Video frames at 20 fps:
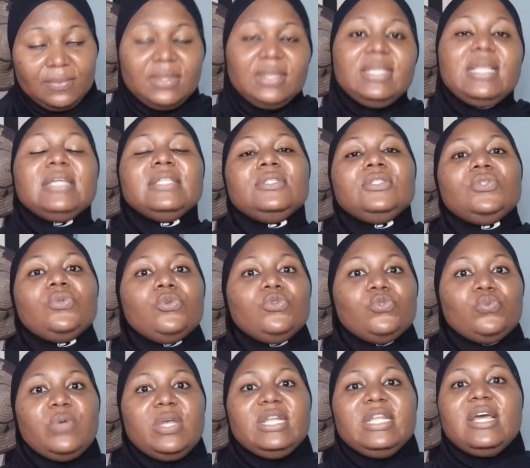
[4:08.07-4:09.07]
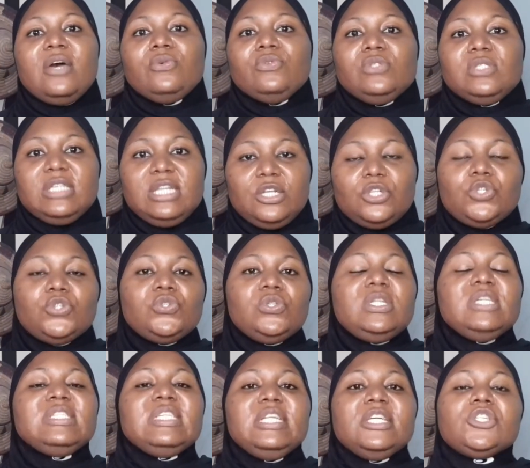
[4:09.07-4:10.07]
And those were their own selection. So
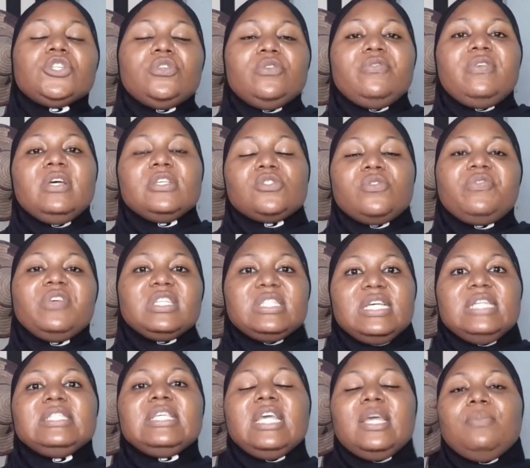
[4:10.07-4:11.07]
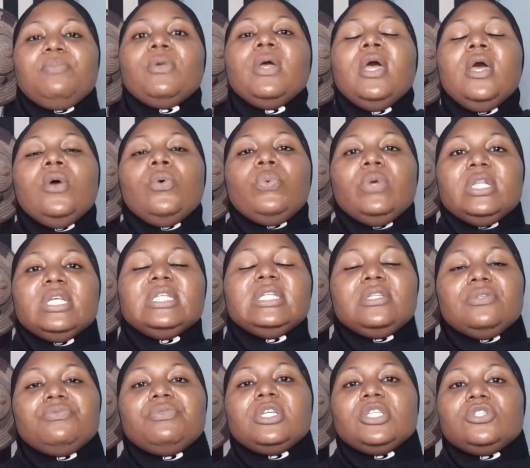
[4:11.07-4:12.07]
the selection of surfactant came within
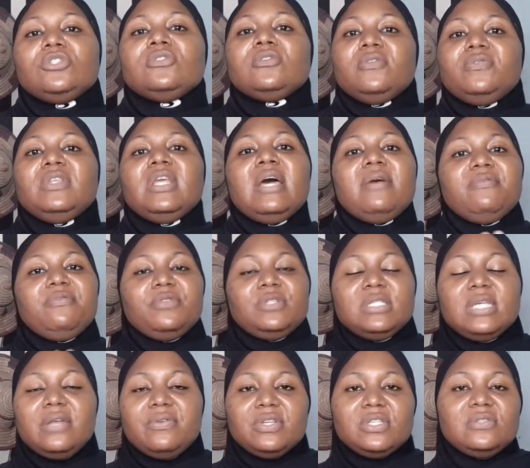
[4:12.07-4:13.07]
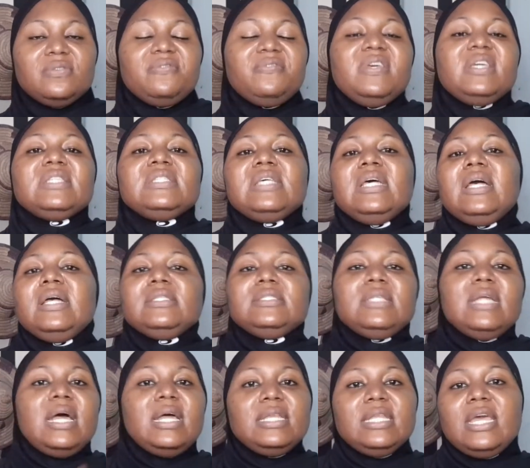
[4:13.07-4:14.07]
the ranges of the amphoteric surfactant, the
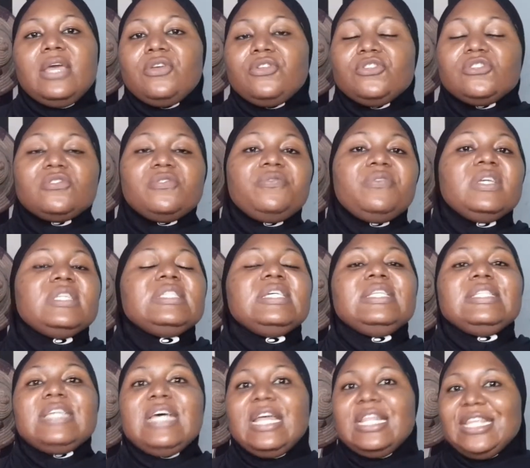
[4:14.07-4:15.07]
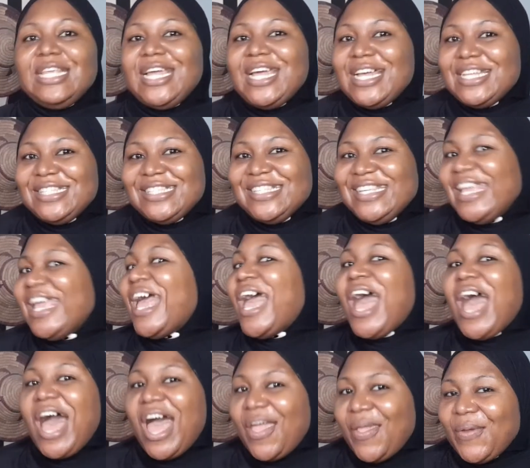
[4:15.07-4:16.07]
anionic surfactant, and the
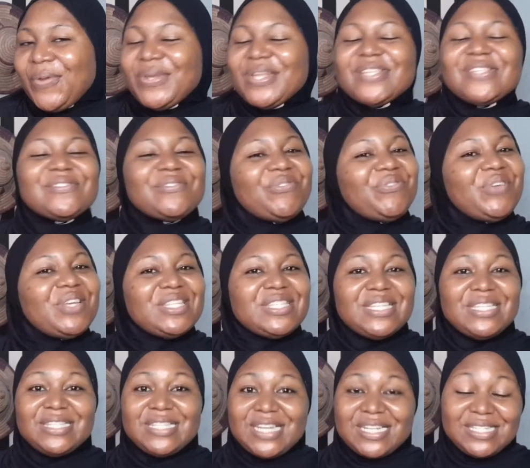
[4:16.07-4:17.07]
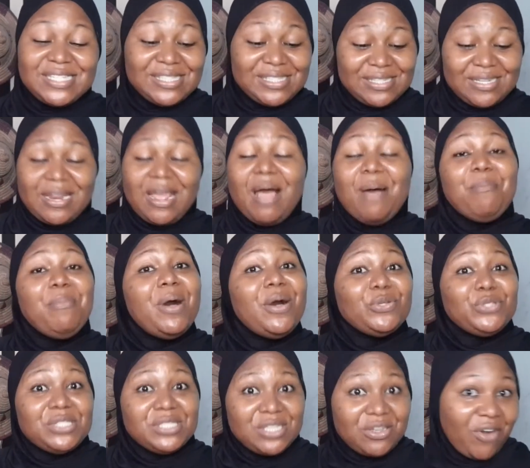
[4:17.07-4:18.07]
cationic surfactant. That is it about
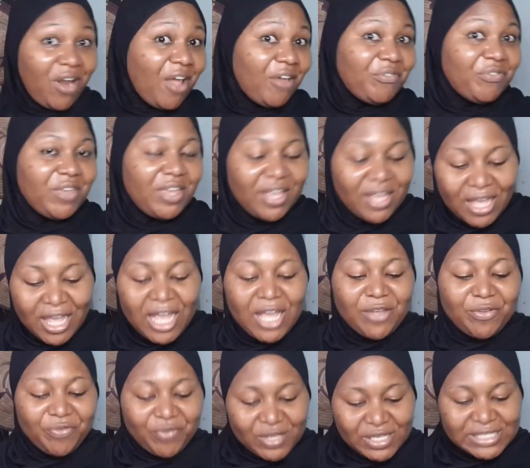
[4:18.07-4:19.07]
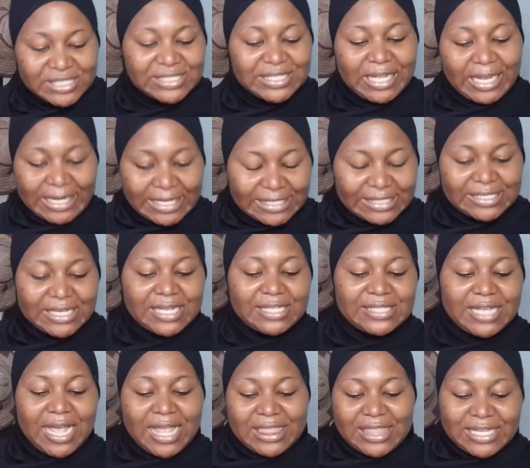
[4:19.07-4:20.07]
CeraVe face cleansers.
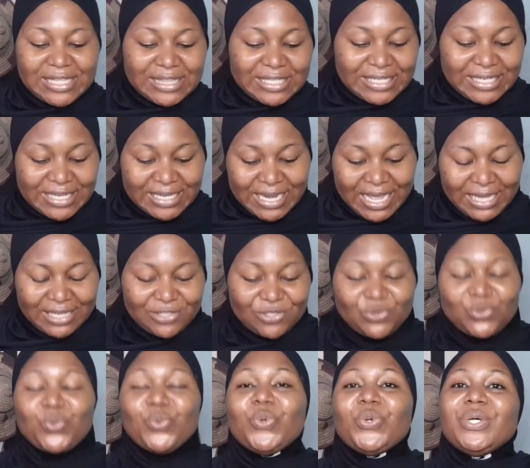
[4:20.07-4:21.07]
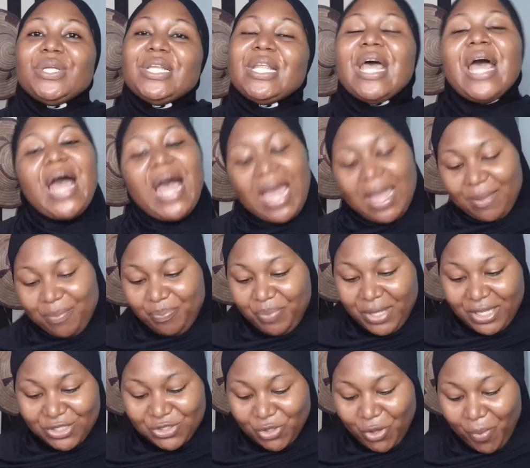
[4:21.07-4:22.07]
Then the next one I
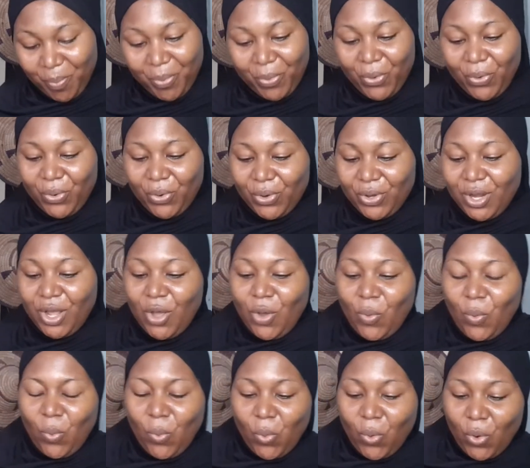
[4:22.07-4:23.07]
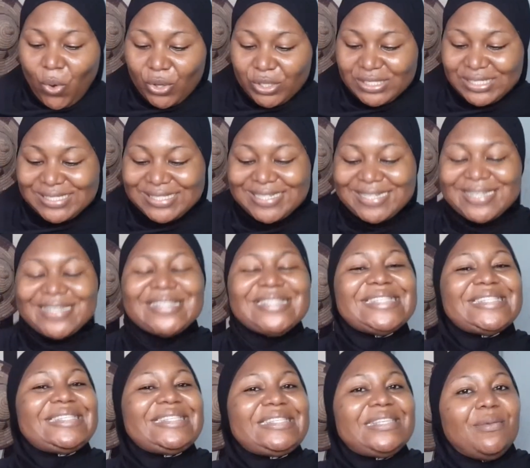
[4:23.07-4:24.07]
picked up on was the
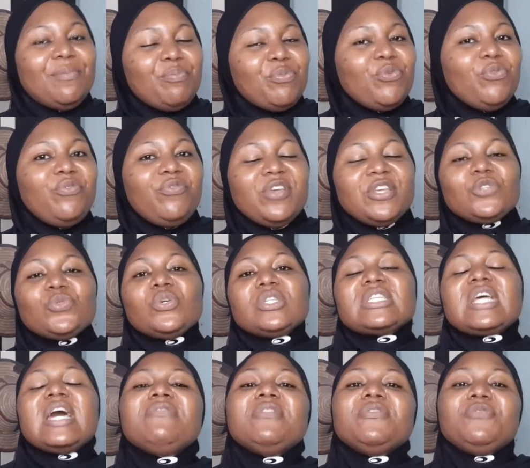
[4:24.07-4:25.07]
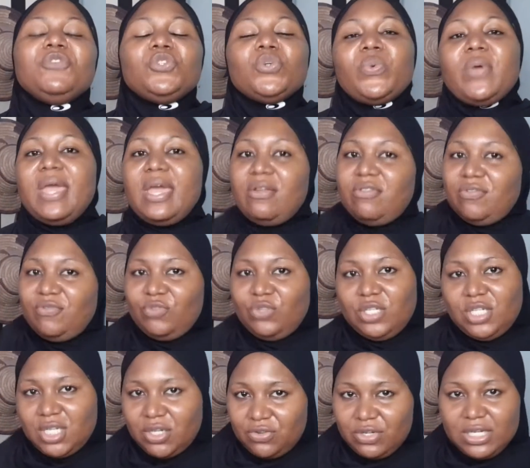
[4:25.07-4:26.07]
simple face wash. a video where I review
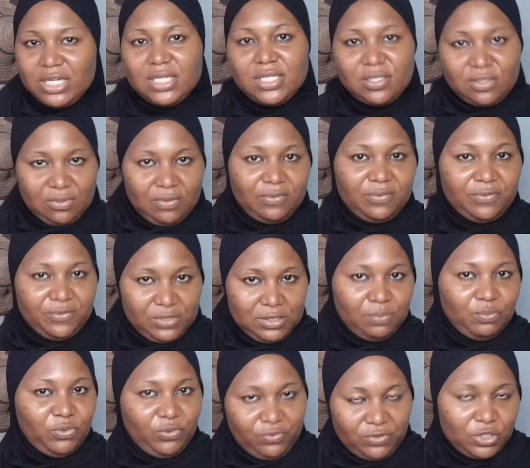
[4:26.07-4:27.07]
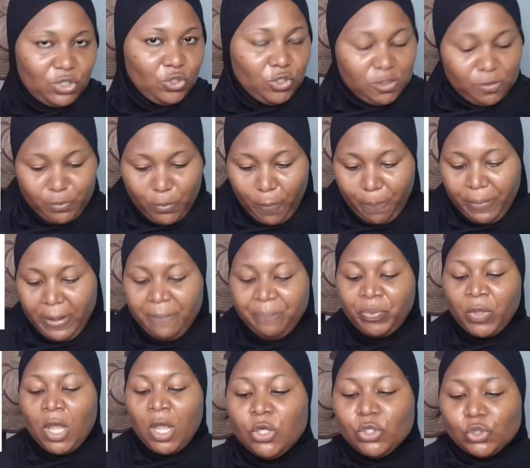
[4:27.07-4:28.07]
the ingredient list of simple face wash proper.
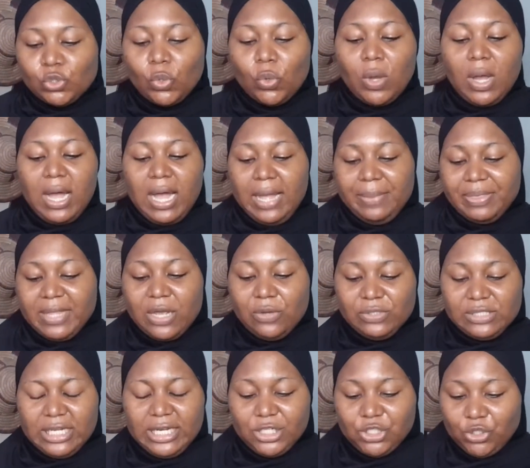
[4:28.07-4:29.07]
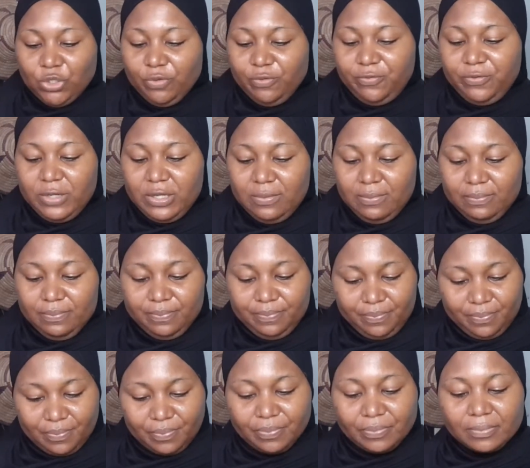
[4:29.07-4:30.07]
So their own selection of
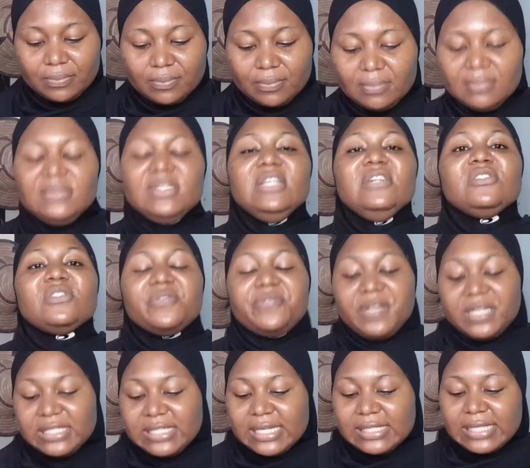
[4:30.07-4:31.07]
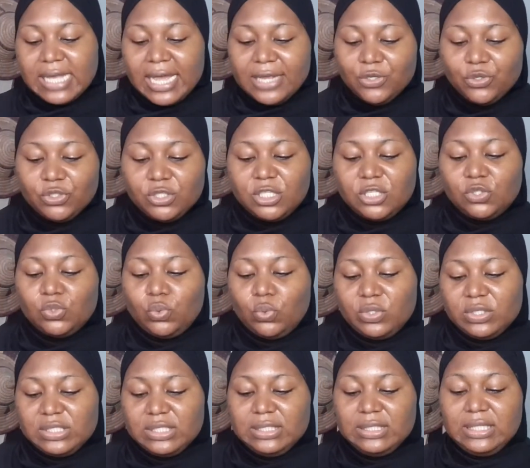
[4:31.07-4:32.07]
surfactants I noticed
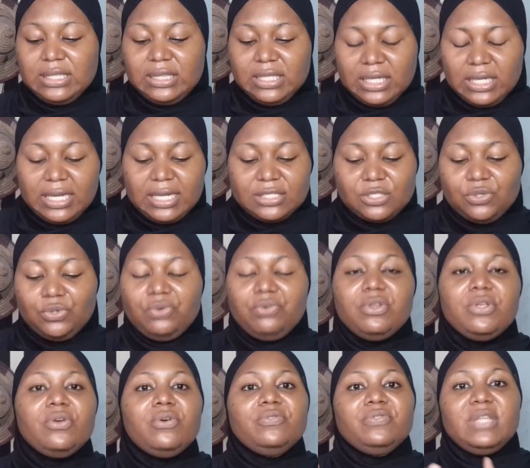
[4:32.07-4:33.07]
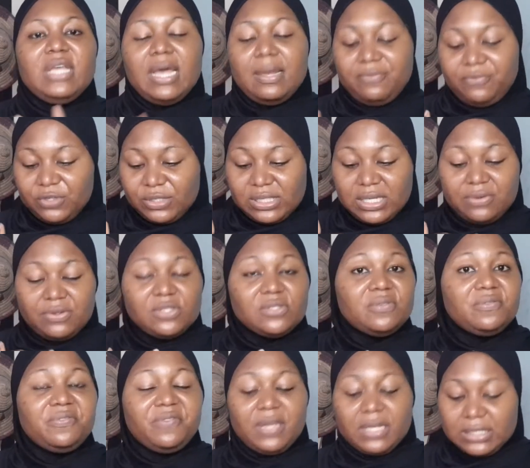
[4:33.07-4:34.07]
was in the 3 category of the amphoteric
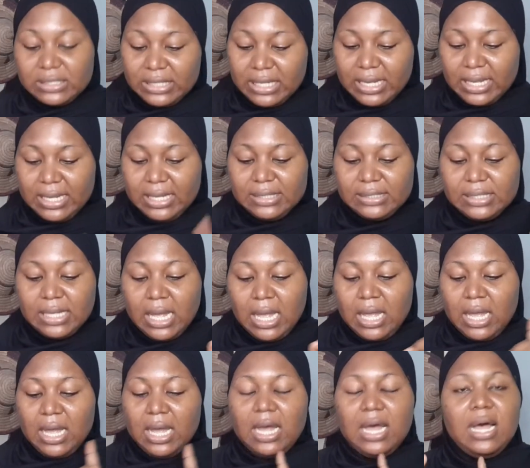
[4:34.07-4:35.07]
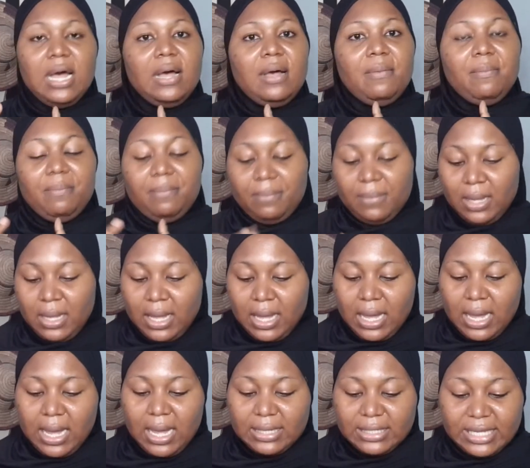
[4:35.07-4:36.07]
surfactant,
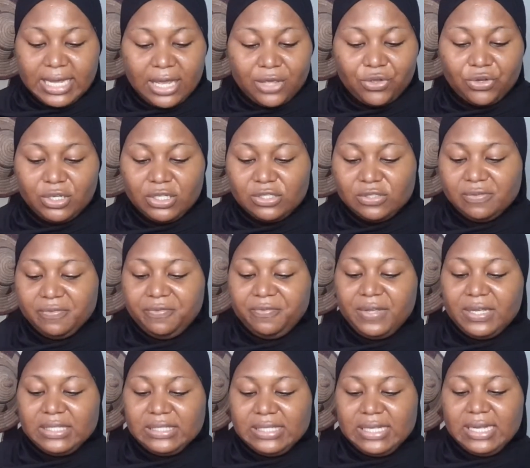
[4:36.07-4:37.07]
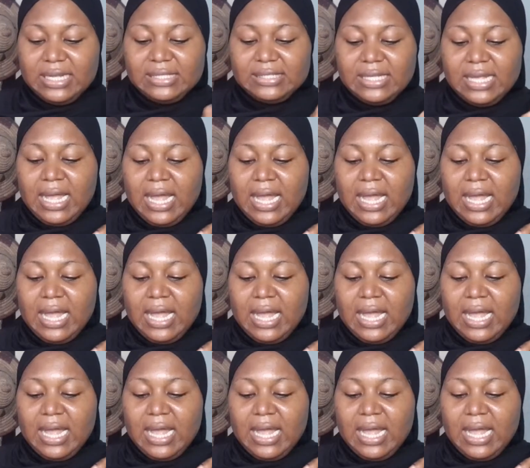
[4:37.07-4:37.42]
anionic surfactant,